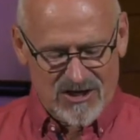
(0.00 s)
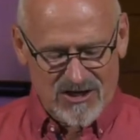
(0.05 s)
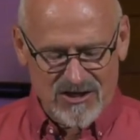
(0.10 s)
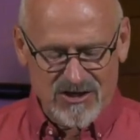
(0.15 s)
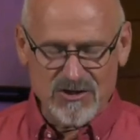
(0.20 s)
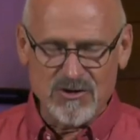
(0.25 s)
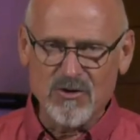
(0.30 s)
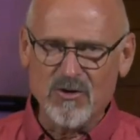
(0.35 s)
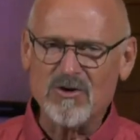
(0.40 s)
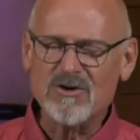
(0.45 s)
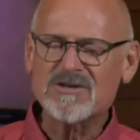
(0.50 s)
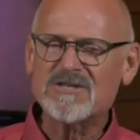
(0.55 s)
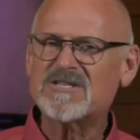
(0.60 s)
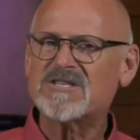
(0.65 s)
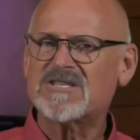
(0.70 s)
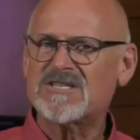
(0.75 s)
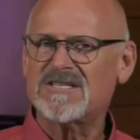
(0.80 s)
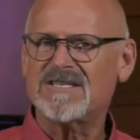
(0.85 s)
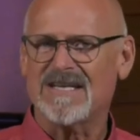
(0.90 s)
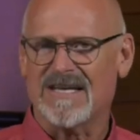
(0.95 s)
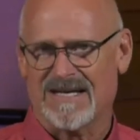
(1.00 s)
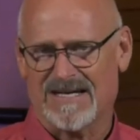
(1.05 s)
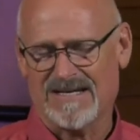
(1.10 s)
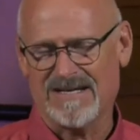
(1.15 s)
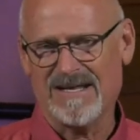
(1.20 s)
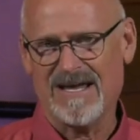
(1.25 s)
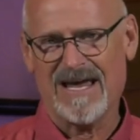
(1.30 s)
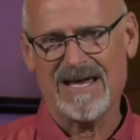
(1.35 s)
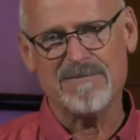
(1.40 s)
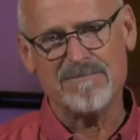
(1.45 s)
Your
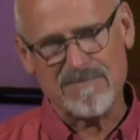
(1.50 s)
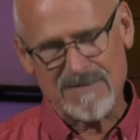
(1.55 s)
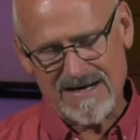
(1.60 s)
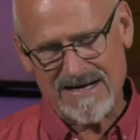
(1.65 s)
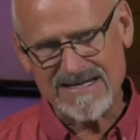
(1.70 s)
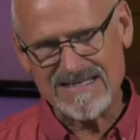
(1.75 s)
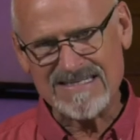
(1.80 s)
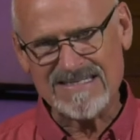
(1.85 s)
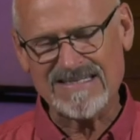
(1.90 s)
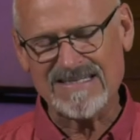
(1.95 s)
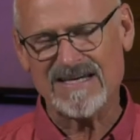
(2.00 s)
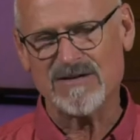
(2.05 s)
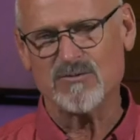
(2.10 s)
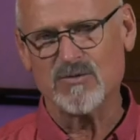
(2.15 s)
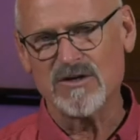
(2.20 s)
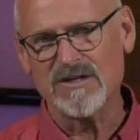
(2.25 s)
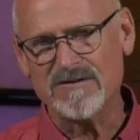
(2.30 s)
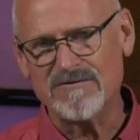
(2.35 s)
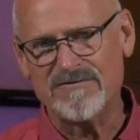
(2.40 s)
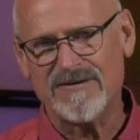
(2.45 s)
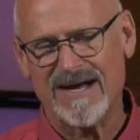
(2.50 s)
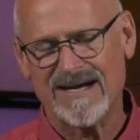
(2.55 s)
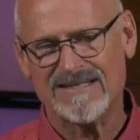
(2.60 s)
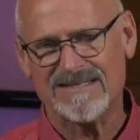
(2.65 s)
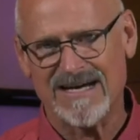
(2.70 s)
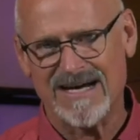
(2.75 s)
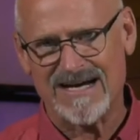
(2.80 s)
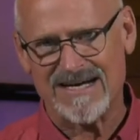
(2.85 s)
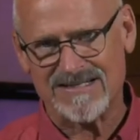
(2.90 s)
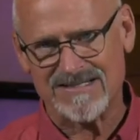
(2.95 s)
sin and my sin will
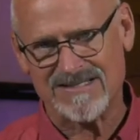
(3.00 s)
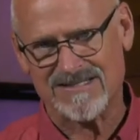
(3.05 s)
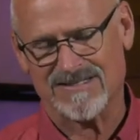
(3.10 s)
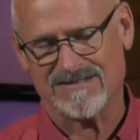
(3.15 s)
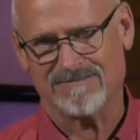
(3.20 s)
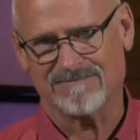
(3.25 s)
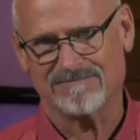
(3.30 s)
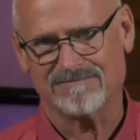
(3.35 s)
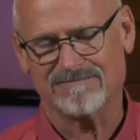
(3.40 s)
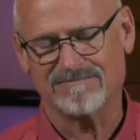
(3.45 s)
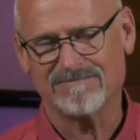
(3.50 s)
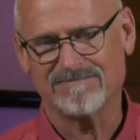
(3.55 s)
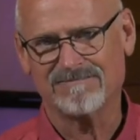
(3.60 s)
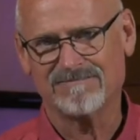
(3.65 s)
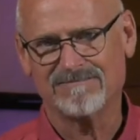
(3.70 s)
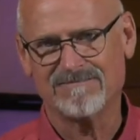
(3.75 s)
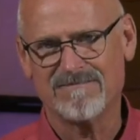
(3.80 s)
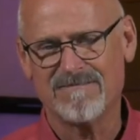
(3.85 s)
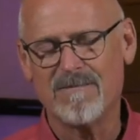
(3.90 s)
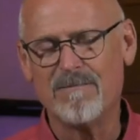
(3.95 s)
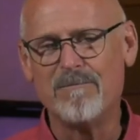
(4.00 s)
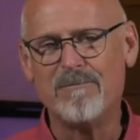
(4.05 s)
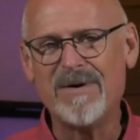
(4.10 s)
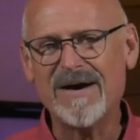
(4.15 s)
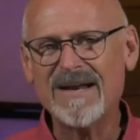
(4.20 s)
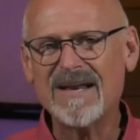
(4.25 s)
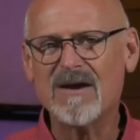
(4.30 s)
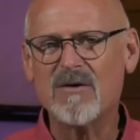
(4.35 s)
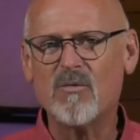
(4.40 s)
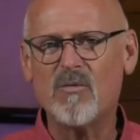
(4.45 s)
affect us,
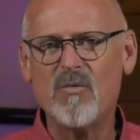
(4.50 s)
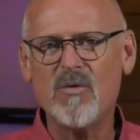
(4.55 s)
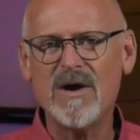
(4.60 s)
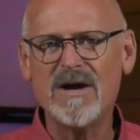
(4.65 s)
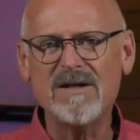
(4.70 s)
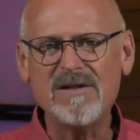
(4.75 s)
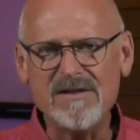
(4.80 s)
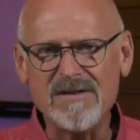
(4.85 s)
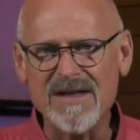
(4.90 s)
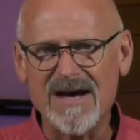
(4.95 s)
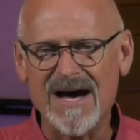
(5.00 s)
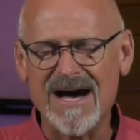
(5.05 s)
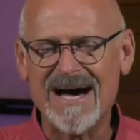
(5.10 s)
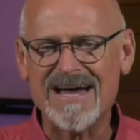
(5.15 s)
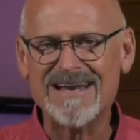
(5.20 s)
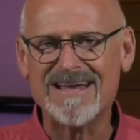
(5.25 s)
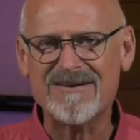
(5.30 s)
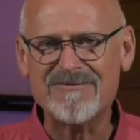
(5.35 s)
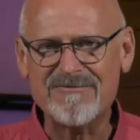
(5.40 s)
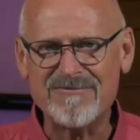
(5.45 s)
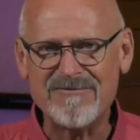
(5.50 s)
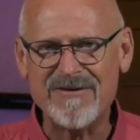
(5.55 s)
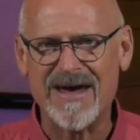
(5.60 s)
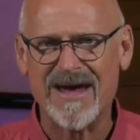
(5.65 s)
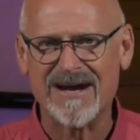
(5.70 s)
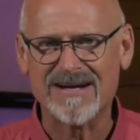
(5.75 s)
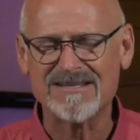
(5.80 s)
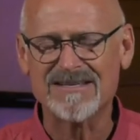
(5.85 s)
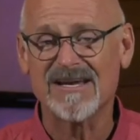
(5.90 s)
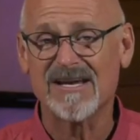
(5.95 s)
but it will not
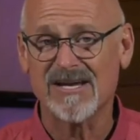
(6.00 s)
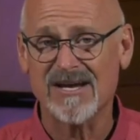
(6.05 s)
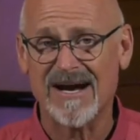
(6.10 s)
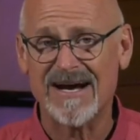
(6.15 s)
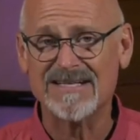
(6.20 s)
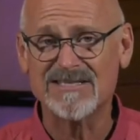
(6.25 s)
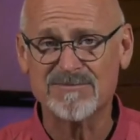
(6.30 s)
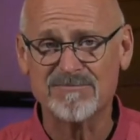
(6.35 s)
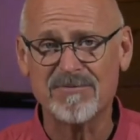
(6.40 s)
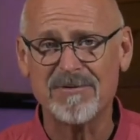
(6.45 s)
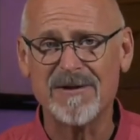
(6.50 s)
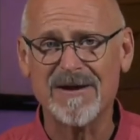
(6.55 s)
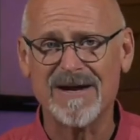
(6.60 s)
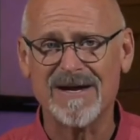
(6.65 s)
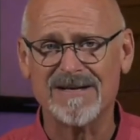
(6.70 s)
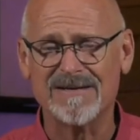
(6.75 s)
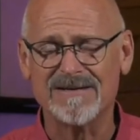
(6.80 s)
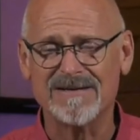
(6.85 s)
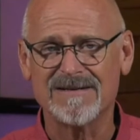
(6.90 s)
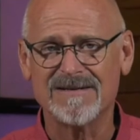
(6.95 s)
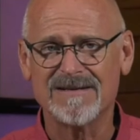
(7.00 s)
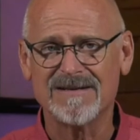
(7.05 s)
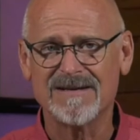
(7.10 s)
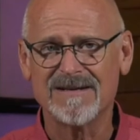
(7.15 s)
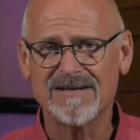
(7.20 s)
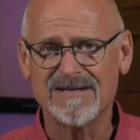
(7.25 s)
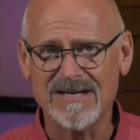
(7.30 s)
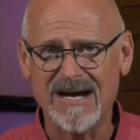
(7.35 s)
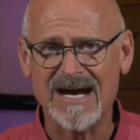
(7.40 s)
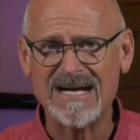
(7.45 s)
affect God's plan.
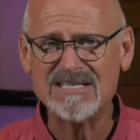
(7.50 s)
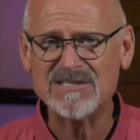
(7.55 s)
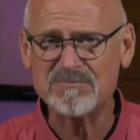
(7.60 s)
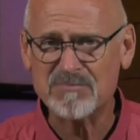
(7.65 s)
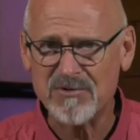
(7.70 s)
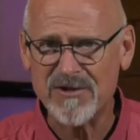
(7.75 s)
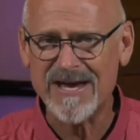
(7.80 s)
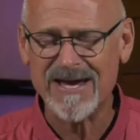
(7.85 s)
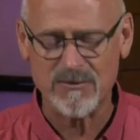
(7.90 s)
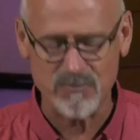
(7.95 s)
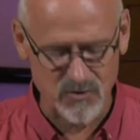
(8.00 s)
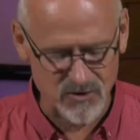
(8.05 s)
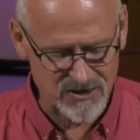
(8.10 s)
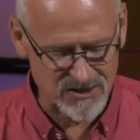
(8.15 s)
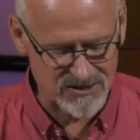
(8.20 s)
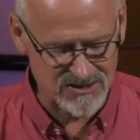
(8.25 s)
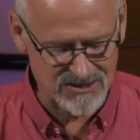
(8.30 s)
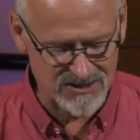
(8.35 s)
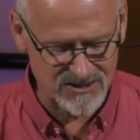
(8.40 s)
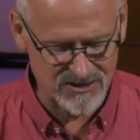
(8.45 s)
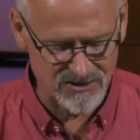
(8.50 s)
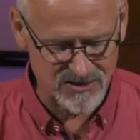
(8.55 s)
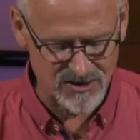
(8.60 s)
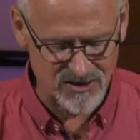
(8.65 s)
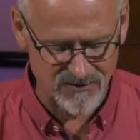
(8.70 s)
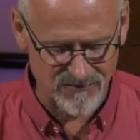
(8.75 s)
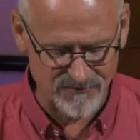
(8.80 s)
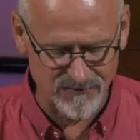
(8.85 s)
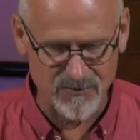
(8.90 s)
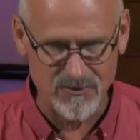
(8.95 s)
God's plan will continue to
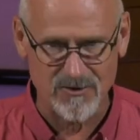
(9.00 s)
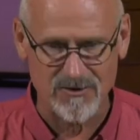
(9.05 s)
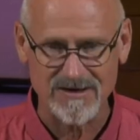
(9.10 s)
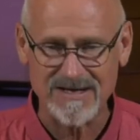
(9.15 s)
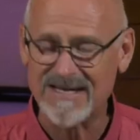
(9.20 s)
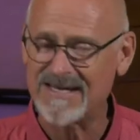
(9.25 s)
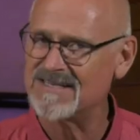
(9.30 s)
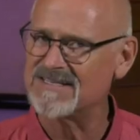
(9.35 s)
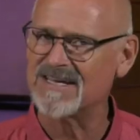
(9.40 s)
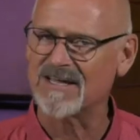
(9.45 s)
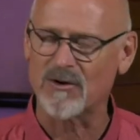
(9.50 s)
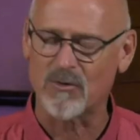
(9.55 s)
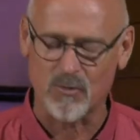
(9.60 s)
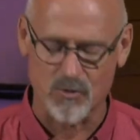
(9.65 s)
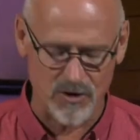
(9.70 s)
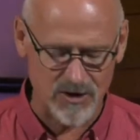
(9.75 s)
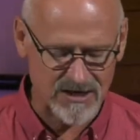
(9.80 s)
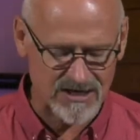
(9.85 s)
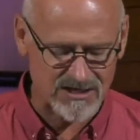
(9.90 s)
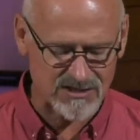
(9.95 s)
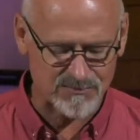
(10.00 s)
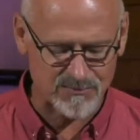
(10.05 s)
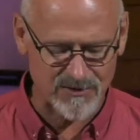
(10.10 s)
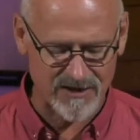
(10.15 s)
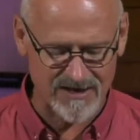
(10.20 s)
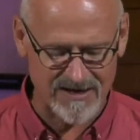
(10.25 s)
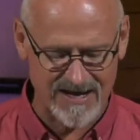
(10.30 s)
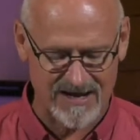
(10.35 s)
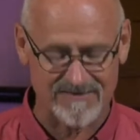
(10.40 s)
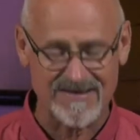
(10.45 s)
go forward. He's going to work his
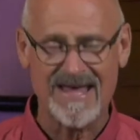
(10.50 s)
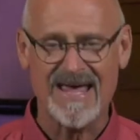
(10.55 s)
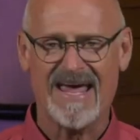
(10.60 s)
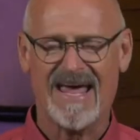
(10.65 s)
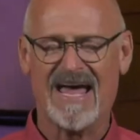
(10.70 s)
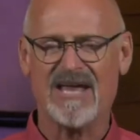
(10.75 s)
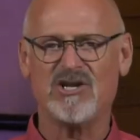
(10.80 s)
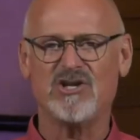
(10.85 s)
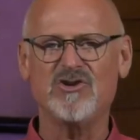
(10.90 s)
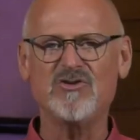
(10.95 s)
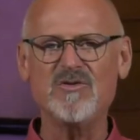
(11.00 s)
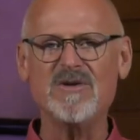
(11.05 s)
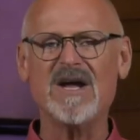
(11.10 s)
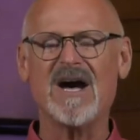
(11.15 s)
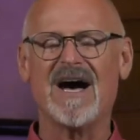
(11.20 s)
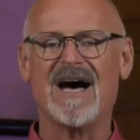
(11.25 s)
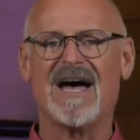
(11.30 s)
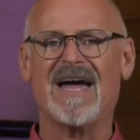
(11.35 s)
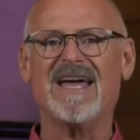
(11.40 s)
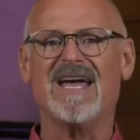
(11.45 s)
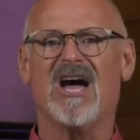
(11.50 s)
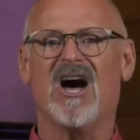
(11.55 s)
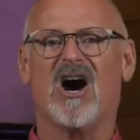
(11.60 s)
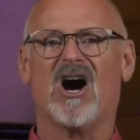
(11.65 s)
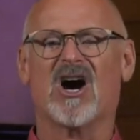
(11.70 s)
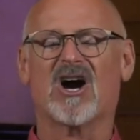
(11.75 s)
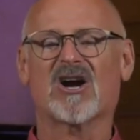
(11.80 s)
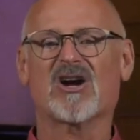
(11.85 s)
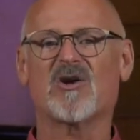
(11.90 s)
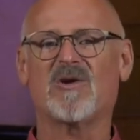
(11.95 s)
plan out. And you and I
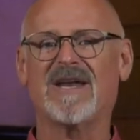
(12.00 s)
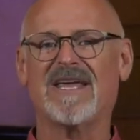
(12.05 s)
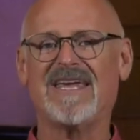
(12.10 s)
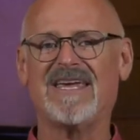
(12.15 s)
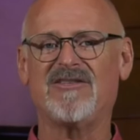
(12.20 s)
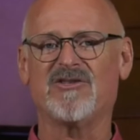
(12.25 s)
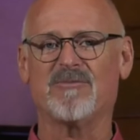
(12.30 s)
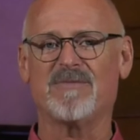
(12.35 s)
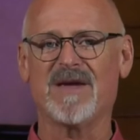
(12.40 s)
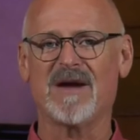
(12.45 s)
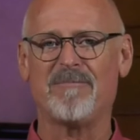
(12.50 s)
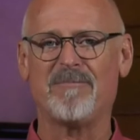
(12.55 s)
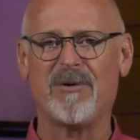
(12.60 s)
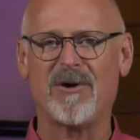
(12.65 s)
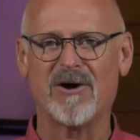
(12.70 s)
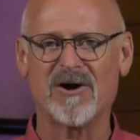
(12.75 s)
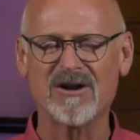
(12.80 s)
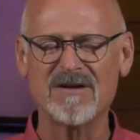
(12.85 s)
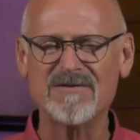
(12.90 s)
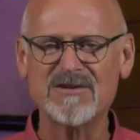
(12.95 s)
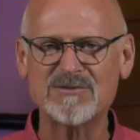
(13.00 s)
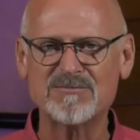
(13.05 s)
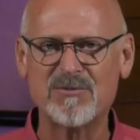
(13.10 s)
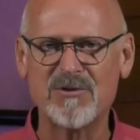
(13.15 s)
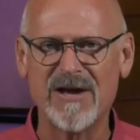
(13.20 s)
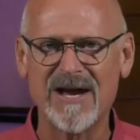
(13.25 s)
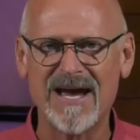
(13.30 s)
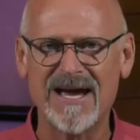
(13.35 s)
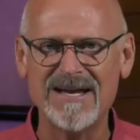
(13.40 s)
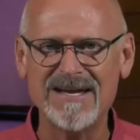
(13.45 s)
are going to either be a part of his
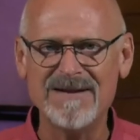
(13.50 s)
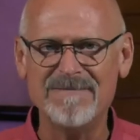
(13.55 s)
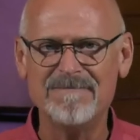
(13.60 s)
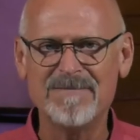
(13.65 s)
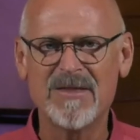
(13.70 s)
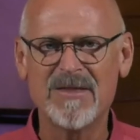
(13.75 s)
plan